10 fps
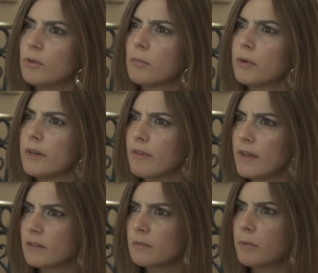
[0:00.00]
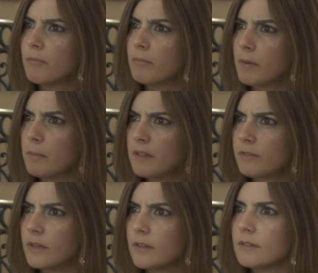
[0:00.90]
corporate events, bar
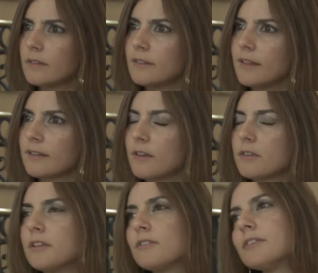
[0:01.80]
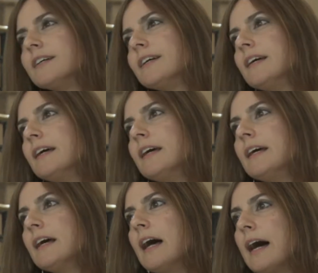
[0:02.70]
mitzvahs, and that kind of stuff.
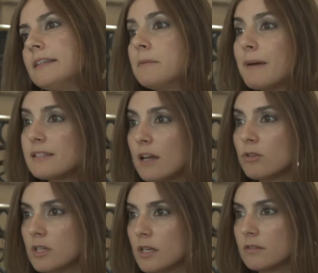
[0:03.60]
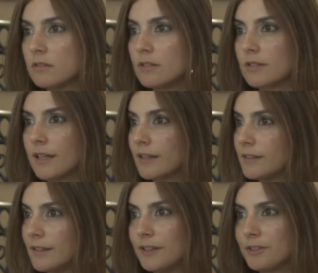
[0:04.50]
I did my sound check, just like I
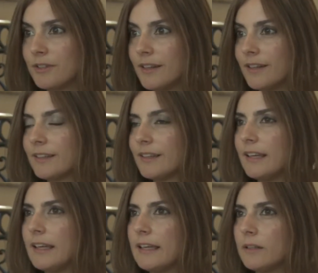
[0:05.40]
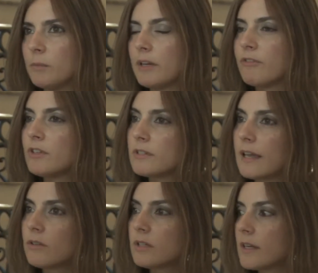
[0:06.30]
did here today. And when I finished
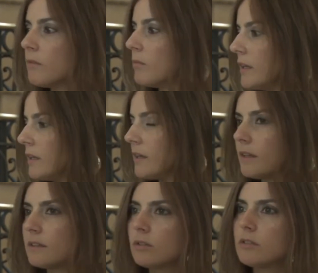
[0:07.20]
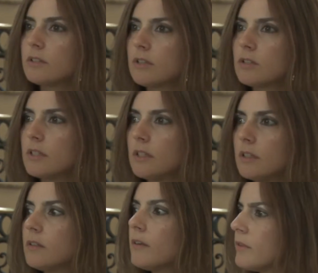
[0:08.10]
sound check, I went and I told the sound
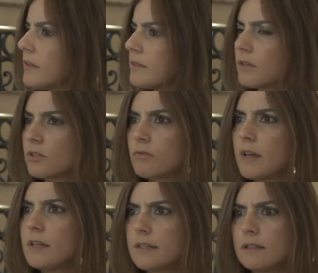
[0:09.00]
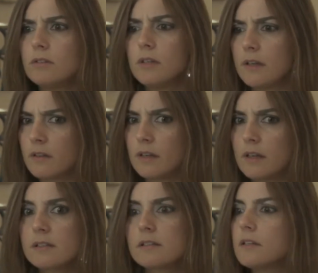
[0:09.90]
engineer, everything sounds great. He said, do you need anything
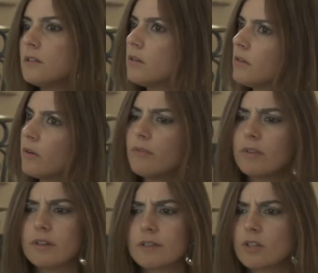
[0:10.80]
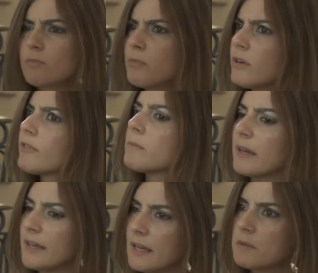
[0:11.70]
else? I said, no, everything sounds perfect.
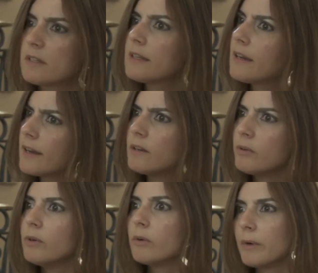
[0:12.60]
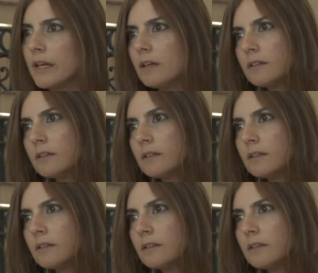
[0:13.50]
My name is, he said, I know you already.